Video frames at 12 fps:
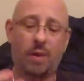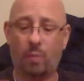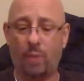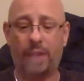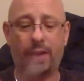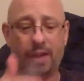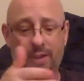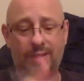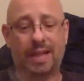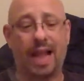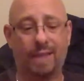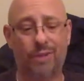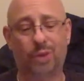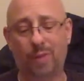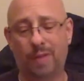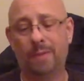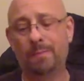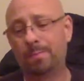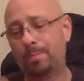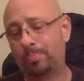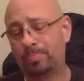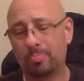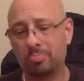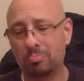When it gets down to it,
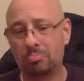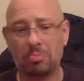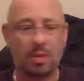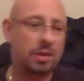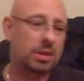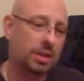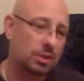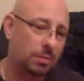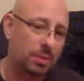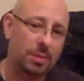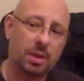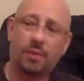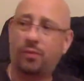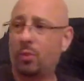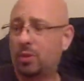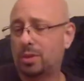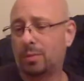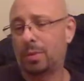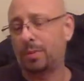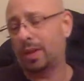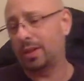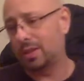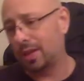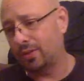it's like some people like Ford, some people
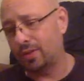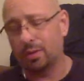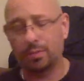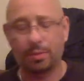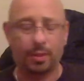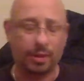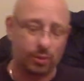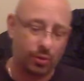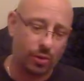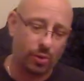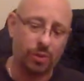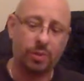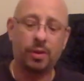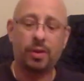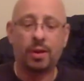like Chevy, some people like Toyota,